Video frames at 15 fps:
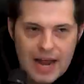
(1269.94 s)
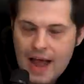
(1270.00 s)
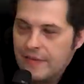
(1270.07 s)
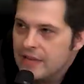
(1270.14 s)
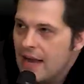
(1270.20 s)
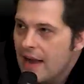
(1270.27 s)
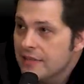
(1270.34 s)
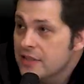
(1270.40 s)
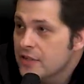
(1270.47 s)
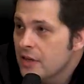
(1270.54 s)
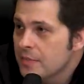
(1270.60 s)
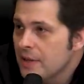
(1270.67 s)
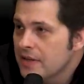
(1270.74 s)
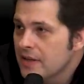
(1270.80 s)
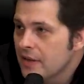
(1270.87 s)
But I have to, I have to
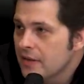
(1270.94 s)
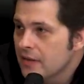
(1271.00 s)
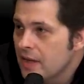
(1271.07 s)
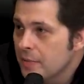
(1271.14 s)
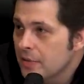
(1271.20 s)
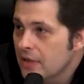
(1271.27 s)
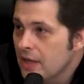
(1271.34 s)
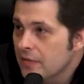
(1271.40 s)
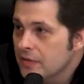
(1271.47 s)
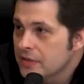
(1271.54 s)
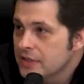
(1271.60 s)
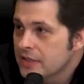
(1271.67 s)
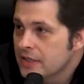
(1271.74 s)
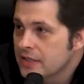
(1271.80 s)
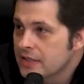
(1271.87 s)
talk about the other couple
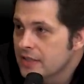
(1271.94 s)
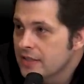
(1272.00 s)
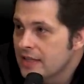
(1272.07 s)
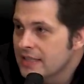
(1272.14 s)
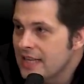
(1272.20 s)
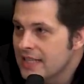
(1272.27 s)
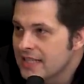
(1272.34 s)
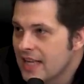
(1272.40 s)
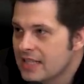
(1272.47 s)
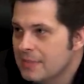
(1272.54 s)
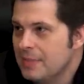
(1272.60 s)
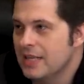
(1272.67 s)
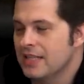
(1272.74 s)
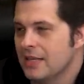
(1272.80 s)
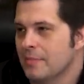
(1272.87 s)
levels because sure, because that gets
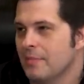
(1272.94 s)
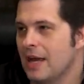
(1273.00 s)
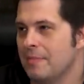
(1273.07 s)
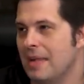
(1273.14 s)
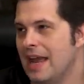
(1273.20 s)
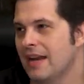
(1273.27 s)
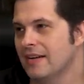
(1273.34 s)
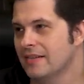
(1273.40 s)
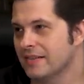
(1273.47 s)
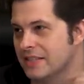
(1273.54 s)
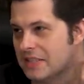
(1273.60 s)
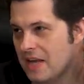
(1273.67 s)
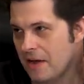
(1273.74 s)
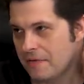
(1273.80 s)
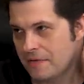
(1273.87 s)
it. me into my main
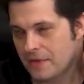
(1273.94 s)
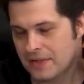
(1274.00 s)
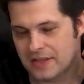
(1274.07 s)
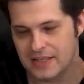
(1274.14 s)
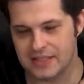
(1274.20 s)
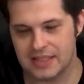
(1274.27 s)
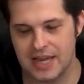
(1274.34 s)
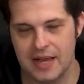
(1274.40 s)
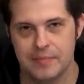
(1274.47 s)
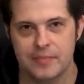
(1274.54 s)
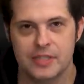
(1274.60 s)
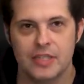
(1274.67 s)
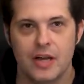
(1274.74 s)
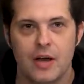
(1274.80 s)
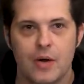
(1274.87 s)
stuff with this
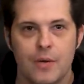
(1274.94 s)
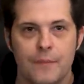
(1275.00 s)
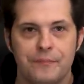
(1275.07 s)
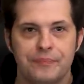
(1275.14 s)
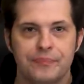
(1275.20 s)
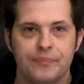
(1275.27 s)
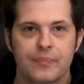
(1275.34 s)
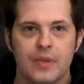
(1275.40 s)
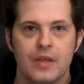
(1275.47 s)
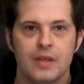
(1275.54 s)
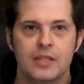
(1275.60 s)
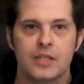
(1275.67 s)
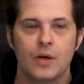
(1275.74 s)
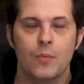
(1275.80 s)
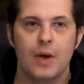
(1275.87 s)
game. So you got it.
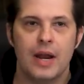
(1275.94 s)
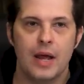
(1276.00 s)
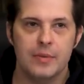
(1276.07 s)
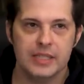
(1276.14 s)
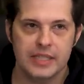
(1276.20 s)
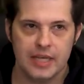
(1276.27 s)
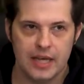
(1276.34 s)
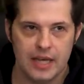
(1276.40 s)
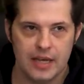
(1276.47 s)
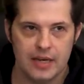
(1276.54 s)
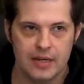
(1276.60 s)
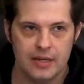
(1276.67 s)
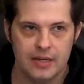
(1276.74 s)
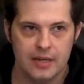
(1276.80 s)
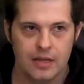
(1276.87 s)
so when I was a
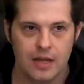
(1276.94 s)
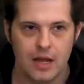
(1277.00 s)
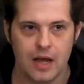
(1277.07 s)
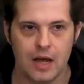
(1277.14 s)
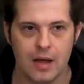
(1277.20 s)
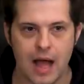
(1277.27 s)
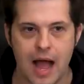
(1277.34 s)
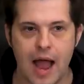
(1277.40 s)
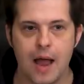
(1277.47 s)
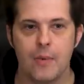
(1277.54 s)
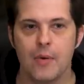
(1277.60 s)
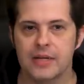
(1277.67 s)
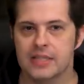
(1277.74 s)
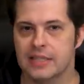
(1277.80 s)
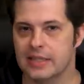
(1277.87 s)
kid, uh, I
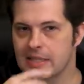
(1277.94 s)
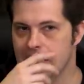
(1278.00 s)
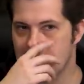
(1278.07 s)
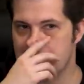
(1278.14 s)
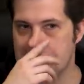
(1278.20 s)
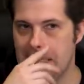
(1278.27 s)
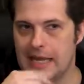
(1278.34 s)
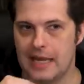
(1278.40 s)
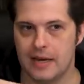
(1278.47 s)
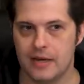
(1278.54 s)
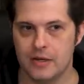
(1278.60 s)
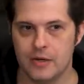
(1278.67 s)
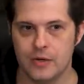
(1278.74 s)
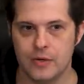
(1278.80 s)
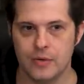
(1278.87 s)
wasn't the kid
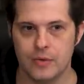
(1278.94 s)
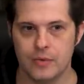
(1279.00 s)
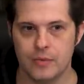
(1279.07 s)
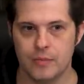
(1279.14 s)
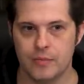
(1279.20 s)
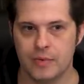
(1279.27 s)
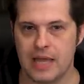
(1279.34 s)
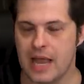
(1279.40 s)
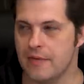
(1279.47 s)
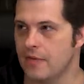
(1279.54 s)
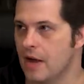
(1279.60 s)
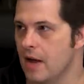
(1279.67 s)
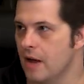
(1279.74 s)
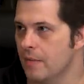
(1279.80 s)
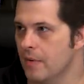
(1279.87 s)
who
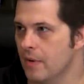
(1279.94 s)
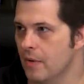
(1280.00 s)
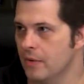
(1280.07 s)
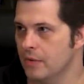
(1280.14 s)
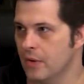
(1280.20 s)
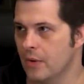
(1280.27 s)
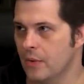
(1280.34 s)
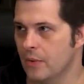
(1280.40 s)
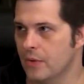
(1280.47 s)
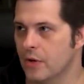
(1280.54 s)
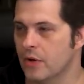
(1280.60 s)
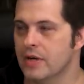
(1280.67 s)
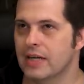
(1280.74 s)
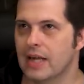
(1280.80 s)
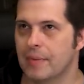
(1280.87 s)
gave up or who
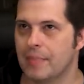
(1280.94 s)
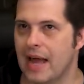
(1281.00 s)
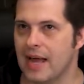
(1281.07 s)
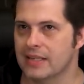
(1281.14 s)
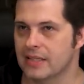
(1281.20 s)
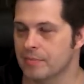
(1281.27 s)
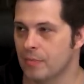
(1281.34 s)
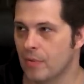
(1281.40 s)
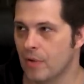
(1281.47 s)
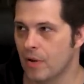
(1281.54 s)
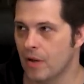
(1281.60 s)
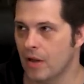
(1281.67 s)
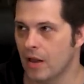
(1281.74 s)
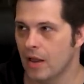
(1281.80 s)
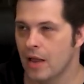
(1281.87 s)
couldn't get past the
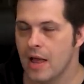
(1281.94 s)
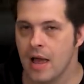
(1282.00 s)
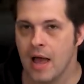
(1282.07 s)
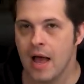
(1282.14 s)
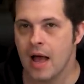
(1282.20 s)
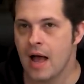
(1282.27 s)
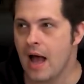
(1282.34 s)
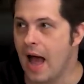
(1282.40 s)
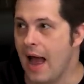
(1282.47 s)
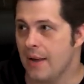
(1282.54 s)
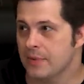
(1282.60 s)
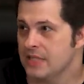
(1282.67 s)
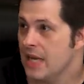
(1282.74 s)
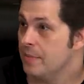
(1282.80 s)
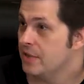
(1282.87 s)
mall. I
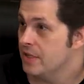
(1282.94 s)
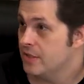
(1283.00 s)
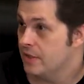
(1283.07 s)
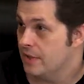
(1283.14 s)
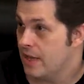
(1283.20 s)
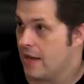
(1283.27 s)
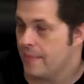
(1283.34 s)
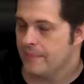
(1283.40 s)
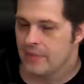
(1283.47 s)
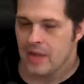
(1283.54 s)
was able to do that.